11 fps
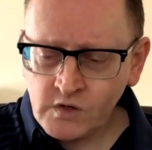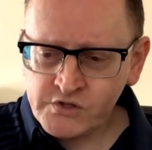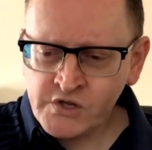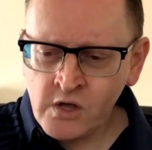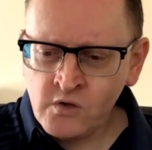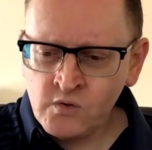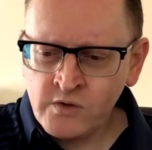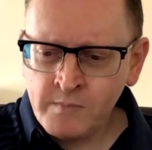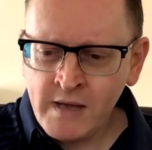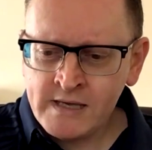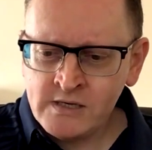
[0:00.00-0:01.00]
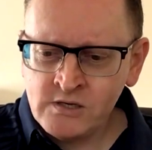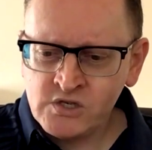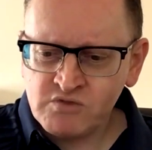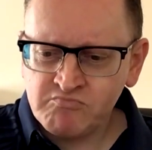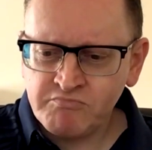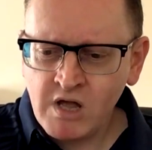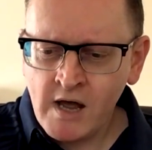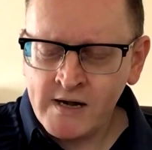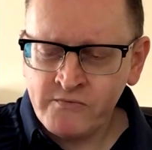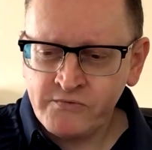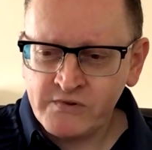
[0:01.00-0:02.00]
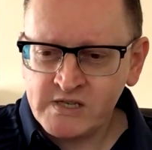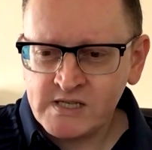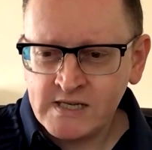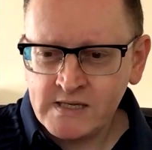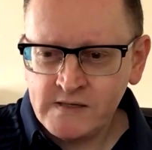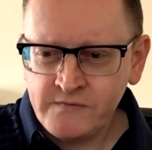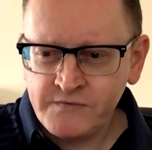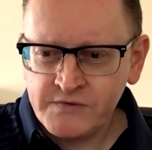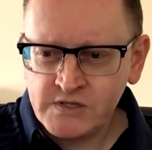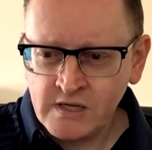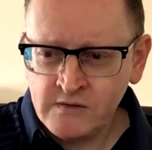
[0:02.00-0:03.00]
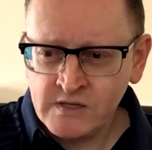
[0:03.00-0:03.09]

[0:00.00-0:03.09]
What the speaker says: So the Mage kind of receives